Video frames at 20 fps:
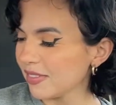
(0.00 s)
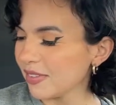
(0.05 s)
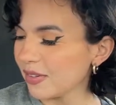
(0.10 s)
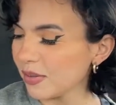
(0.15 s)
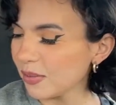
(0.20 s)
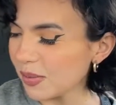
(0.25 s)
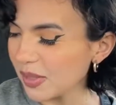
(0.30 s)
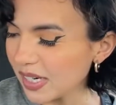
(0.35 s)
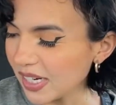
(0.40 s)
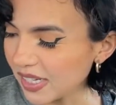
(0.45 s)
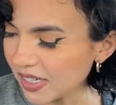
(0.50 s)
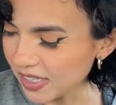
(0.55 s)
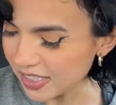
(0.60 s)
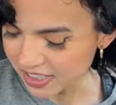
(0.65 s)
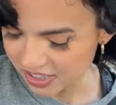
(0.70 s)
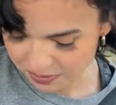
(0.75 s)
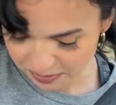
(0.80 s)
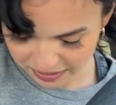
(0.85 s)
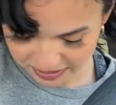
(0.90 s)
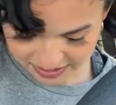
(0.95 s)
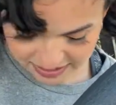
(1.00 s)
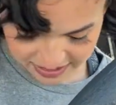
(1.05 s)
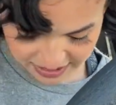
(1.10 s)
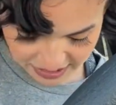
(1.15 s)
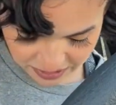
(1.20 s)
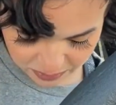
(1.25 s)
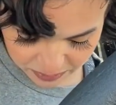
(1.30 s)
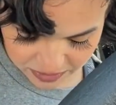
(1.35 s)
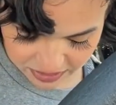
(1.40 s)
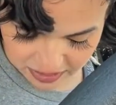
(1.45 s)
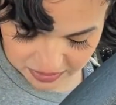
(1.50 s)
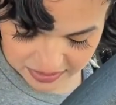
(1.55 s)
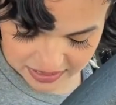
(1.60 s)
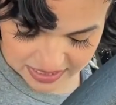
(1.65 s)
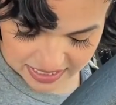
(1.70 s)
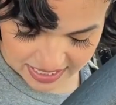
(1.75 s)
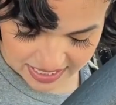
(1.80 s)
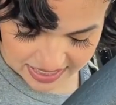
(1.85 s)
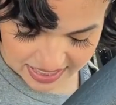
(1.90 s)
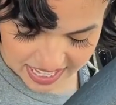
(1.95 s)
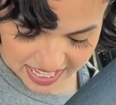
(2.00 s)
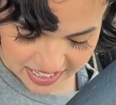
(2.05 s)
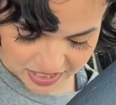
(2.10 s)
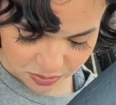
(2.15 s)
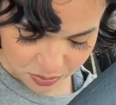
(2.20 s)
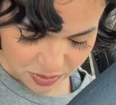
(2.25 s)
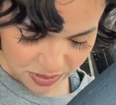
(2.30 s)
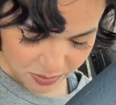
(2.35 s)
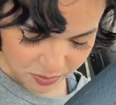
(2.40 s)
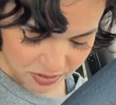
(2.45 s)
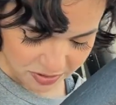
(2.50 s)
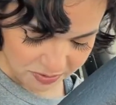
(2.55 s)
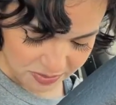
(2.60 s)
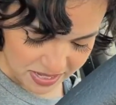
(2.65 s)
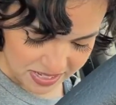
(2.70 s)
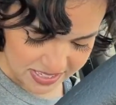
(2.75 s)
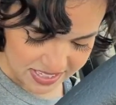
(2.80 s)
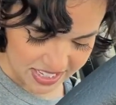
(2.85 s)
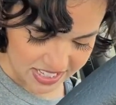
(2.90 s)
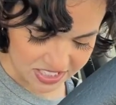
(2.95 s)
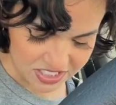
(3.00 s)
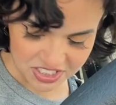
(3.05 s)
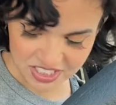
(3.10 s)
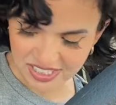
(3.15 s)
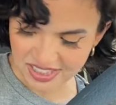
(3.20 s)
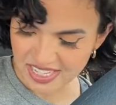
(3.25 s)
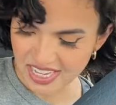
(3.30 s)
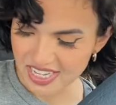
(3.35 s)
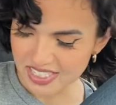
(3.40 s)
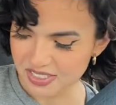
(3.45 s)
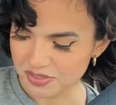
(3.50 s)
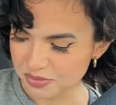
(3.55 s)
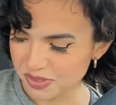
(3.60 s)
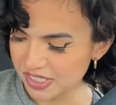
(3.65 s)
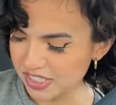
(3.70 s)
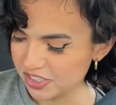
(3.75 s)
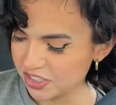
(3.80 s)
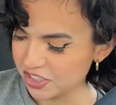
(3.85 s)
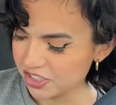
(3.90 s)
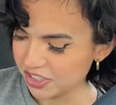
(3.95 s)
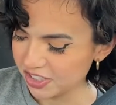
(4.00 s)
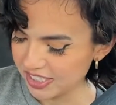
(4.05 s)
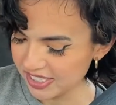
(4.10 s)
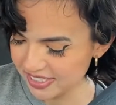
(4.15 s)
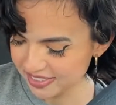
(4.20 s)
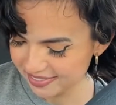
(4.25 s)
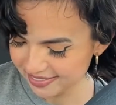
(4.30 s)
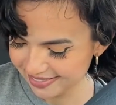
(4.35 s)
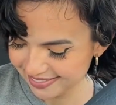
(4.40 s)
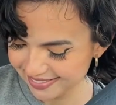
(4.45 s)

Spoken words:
when I cleaned my steering wheel. I was like, that's what we've been touching. That's reassuring.